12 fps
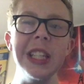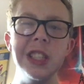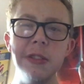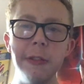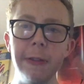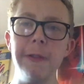
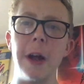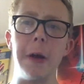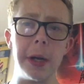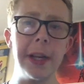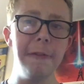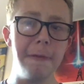is
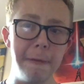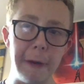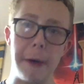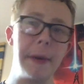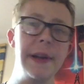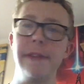very,
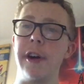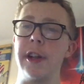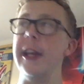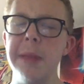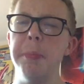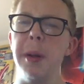very
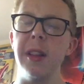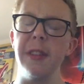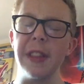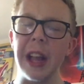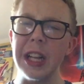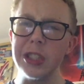funny. But
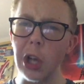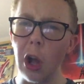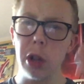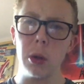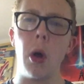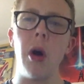there's a
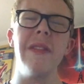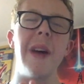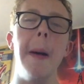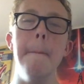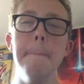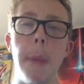lot of
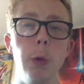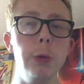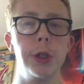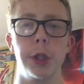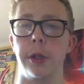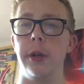
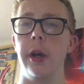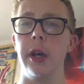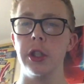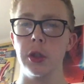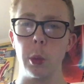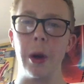emotion
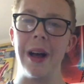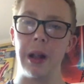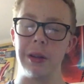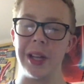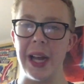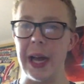as
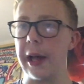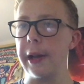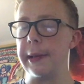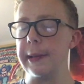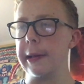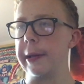well.
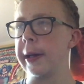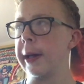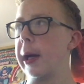And